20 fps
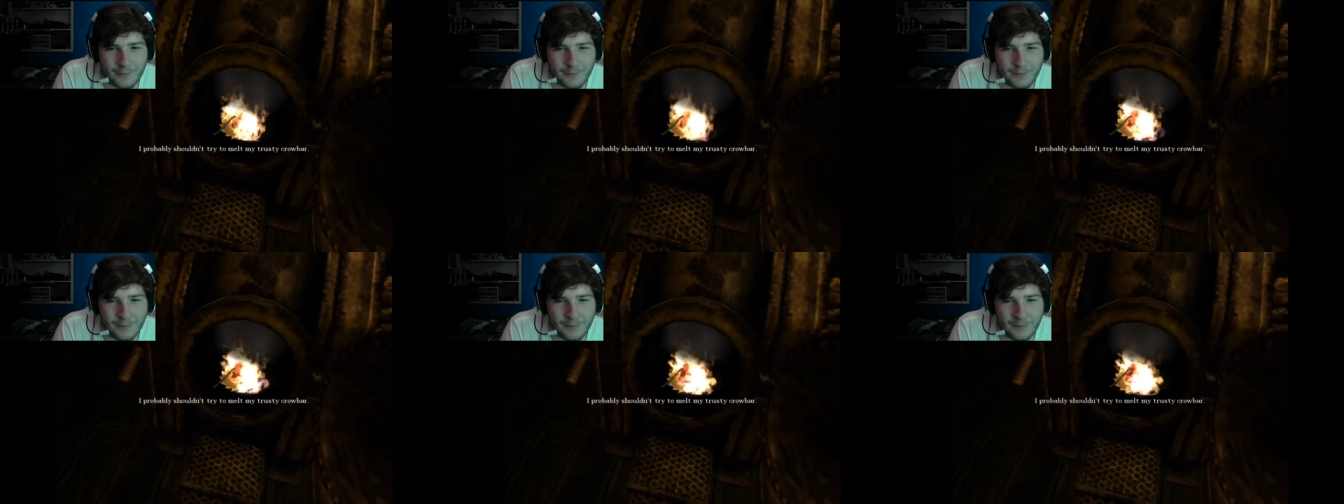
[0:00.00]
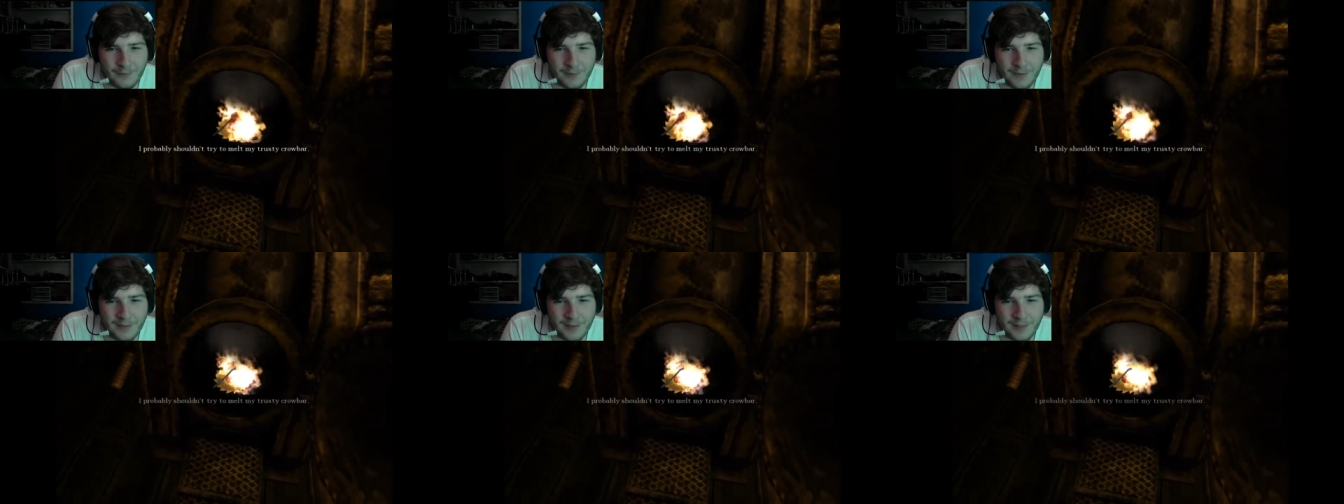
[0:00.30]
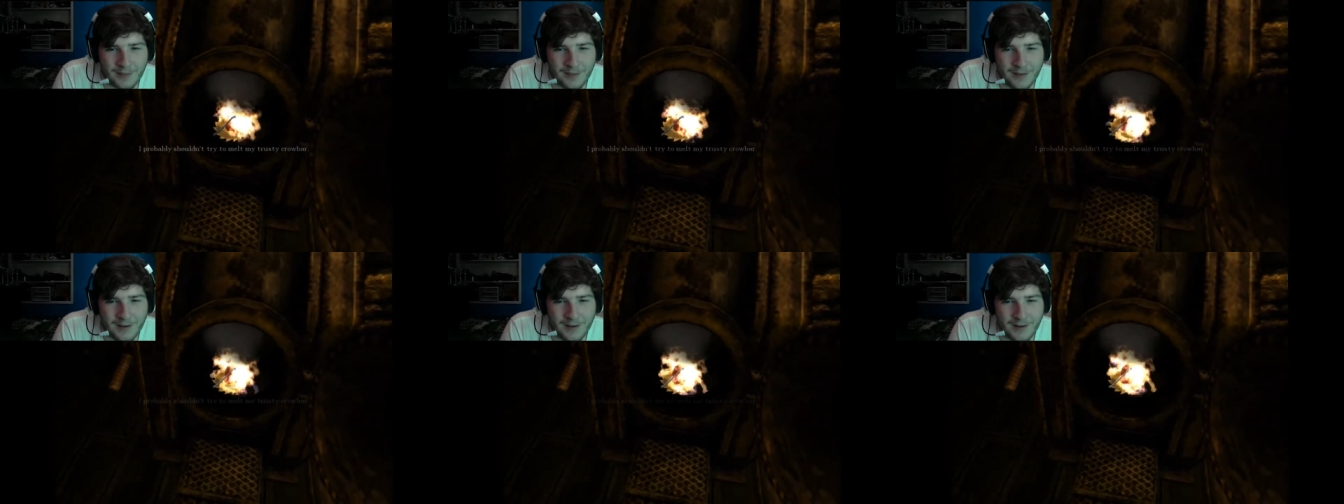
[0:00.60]
roll,
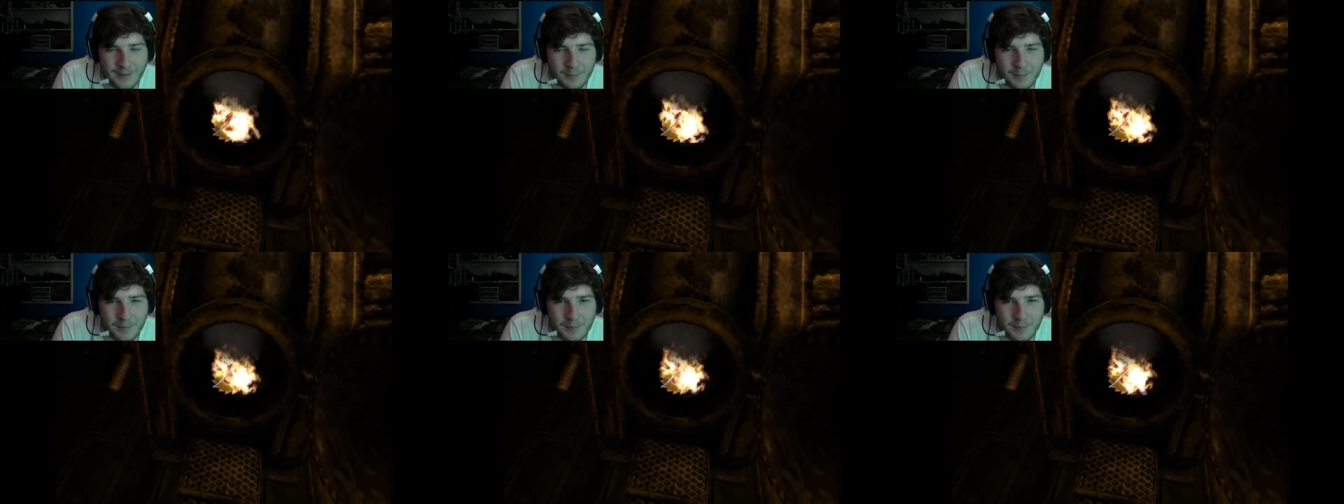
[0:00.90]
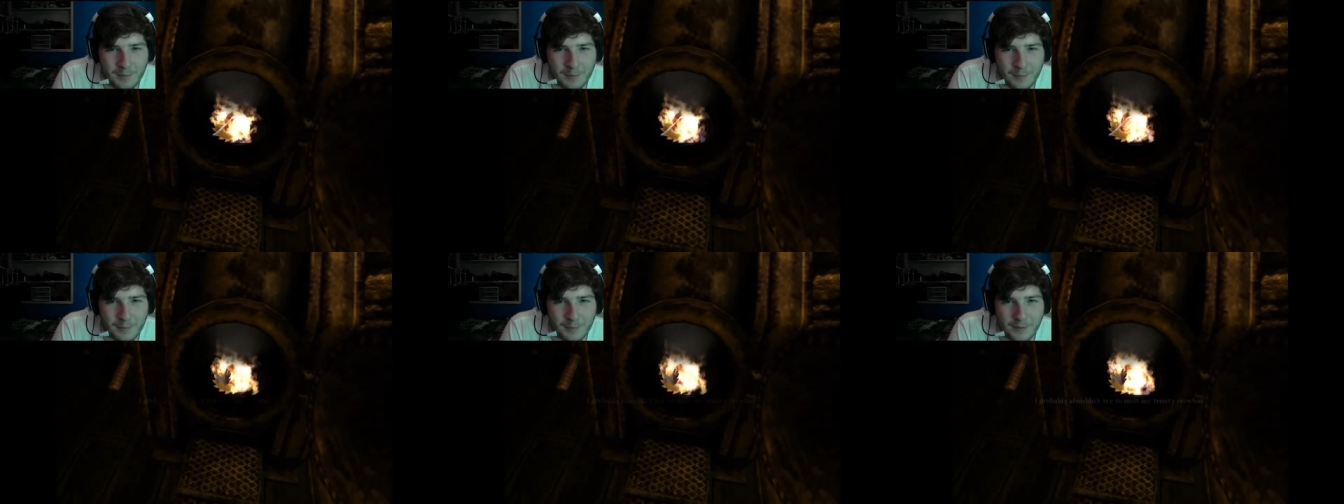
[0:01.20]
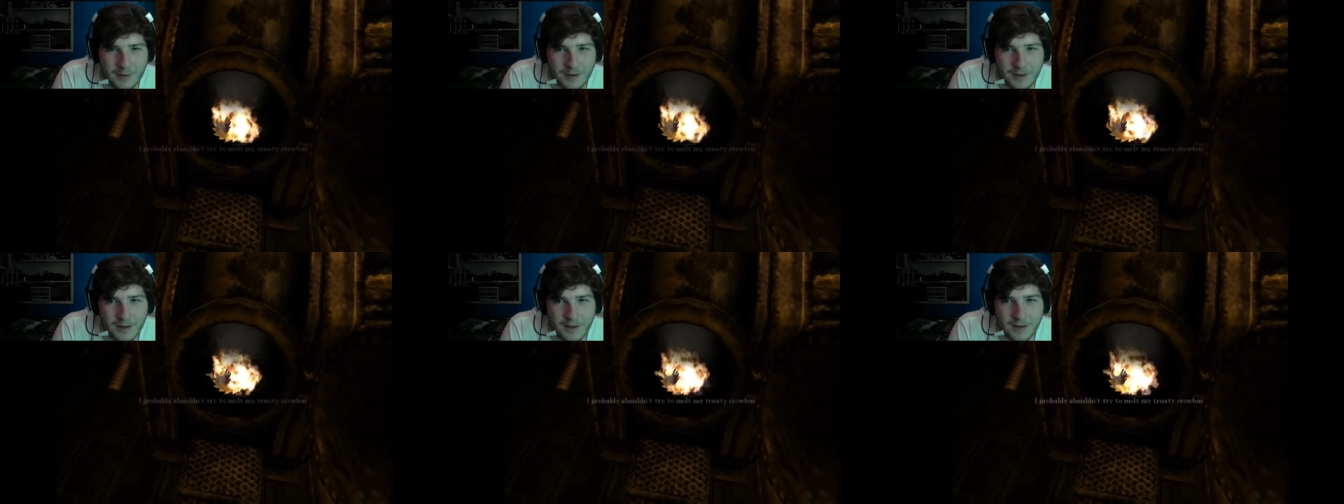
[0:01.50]
and then I'd be able
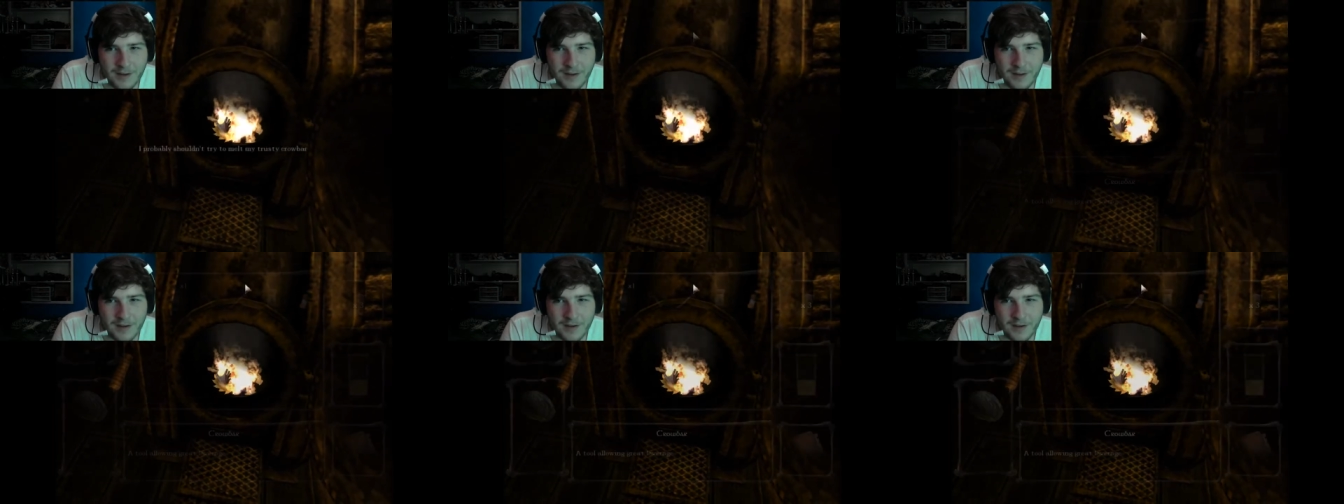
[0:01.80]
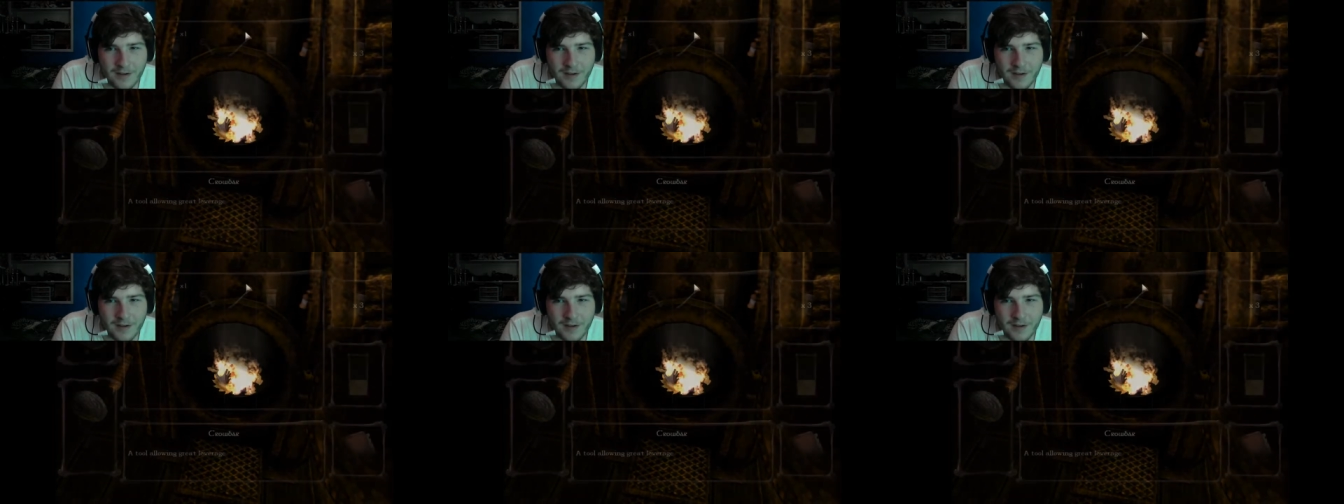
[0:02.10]
to put it in